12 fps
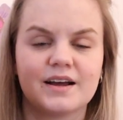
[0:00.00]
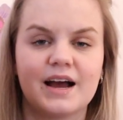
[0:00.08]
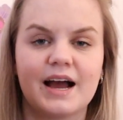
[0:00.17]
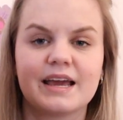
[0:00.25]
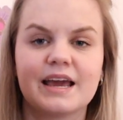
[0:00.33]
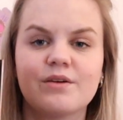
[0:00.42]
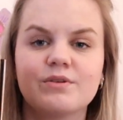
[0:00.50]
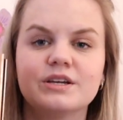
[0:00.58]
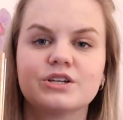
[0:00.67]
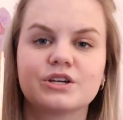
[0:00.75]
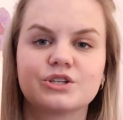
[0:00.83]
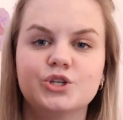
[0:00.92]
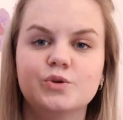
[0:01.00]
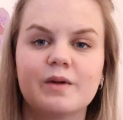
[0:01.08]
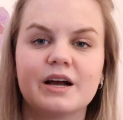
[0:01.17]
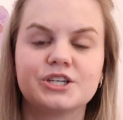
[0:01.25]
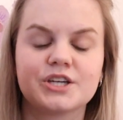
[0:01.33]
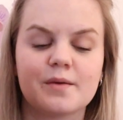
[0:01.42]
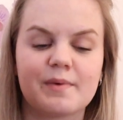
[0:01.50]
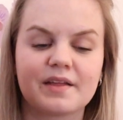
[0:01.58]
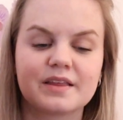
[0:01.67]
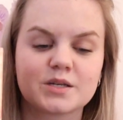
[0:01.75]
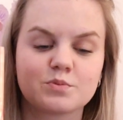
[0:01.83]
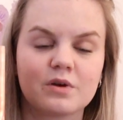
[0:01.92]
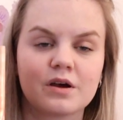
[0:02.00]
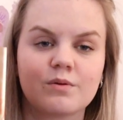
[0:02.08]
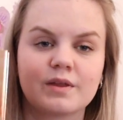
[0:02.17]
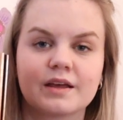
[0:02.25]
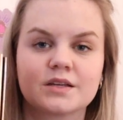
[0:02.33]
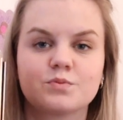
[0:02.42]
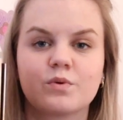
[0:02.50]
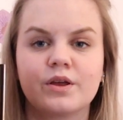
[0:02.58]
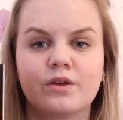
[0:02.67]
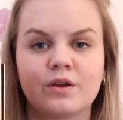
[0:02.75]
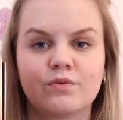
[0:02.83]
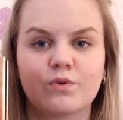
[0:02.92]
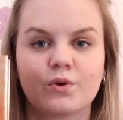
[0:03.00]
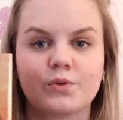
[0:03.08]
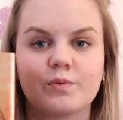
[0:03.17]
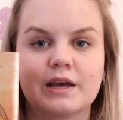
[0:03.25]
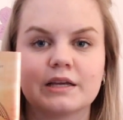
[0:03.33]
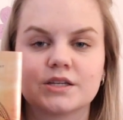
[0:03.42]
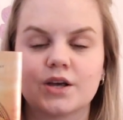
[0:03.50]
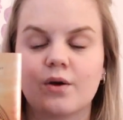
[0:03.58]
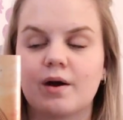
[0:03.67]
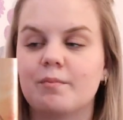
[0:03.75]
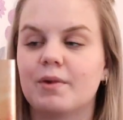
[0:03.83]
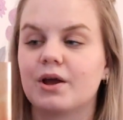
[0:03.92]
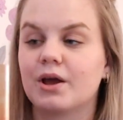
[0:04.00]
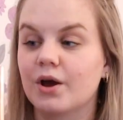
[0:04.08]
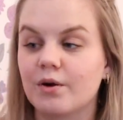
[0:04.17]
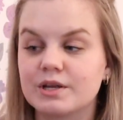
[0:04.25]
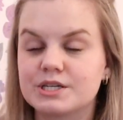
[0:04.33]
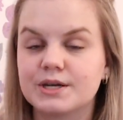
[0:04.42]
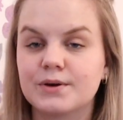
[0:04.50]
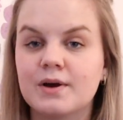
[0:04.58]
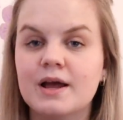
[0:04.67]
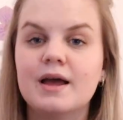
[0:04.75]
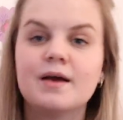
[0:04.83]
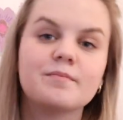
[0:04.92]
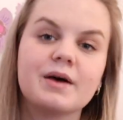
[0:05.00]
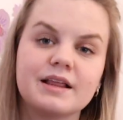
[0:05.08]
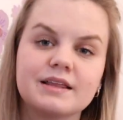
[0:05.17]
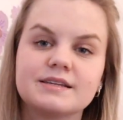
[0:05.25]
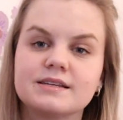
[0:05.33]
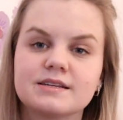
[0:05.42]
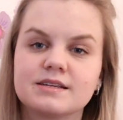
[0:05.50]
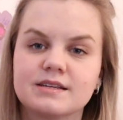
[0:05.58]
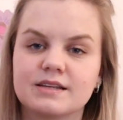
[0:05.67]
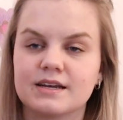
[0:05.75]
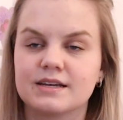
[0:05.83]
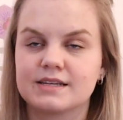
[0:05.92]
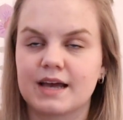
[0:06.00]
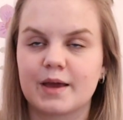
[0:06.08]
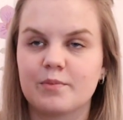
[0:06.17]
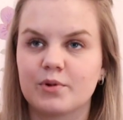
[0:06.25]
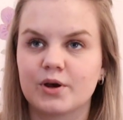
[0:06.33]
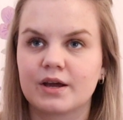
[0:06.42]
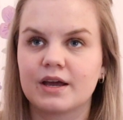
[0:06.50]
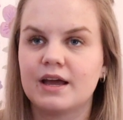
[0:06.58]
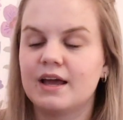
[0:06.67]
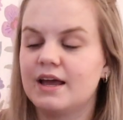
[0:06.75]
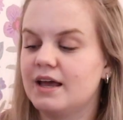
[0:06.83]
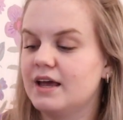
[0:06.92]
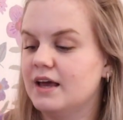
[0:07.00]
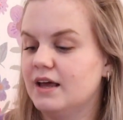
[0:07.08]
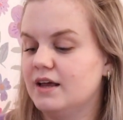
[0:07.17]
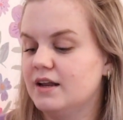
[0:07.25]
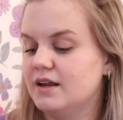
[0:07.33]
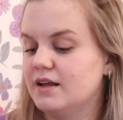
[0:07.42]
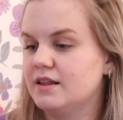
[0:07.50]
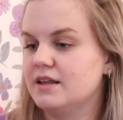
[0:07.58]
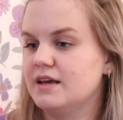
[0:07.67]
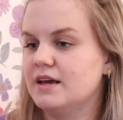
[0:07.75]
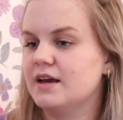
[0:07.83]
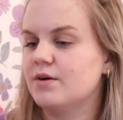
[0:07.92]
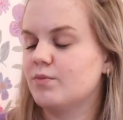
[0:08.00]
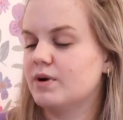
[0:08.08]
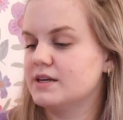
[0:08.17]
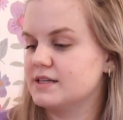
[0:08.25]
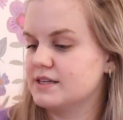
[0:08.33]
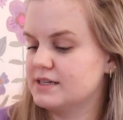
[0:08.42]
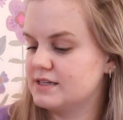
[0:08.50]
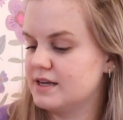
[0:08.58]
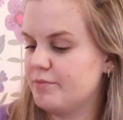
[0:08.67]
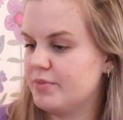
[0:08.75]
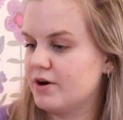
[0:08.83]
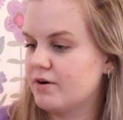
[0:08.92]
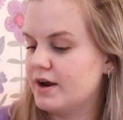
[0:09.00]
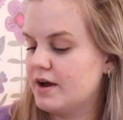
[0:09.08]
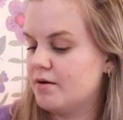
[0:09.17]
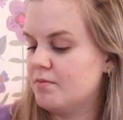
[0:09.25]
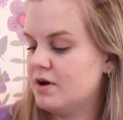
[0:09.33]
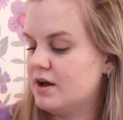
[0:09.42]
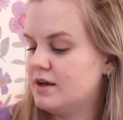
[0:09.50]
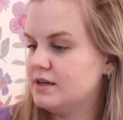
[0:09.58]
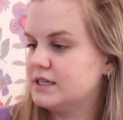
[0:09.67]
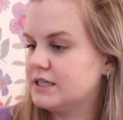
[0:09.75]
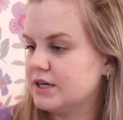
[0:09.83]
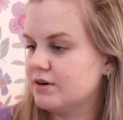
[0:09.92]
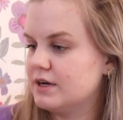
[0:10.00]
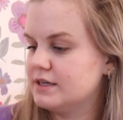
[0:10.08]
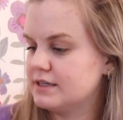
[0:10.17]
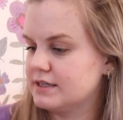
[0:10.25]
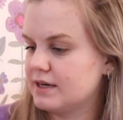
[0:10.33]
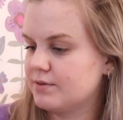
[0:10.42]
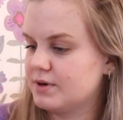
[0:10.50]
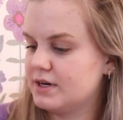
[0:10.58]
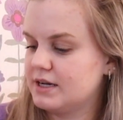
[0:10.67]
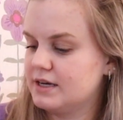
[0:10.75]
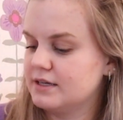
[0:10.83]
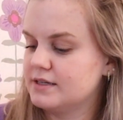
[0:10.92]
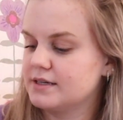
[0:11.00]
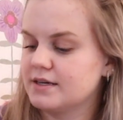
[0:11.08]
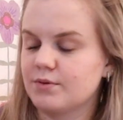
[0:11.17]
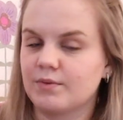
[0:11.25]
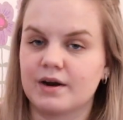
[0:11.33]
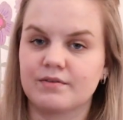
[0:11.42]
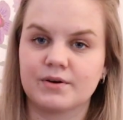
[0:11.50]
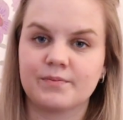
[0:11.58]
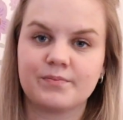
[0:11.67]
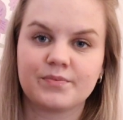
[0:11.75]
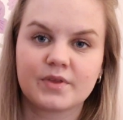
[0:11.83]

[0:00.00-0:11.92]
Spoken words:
I can't really talk too much about this book without spoiling Fourth Wing, so I'm not going to. But this is the second book in the, what is this, Imperium series? Is that what it is? Whatever.